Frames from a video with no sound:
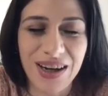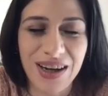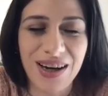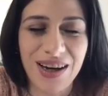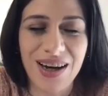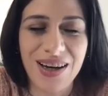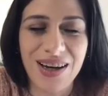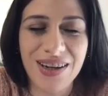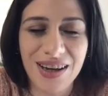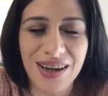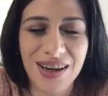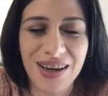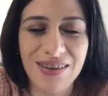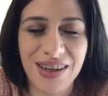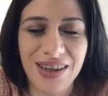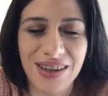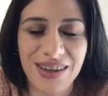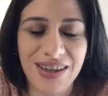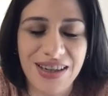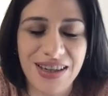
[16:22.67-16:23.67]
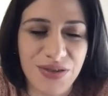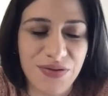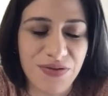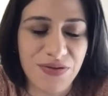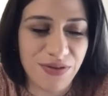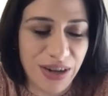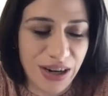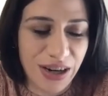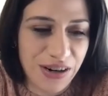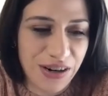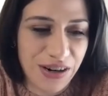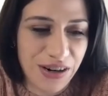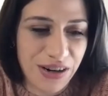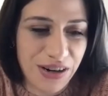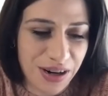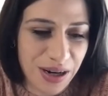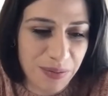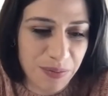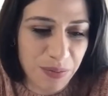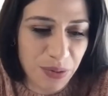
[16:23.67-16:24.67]
But another thing that is very,
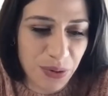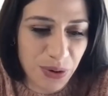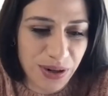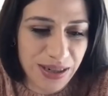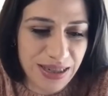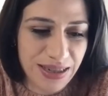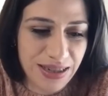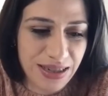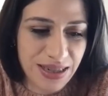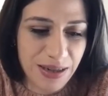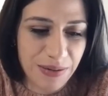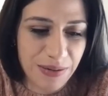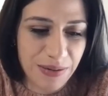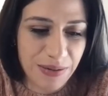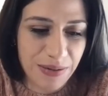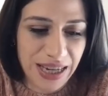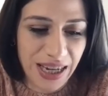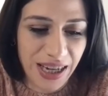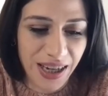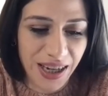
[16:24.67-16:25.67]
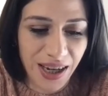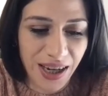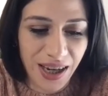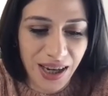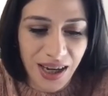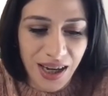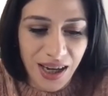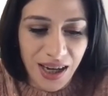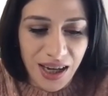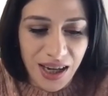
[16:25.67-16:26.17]
very important to me,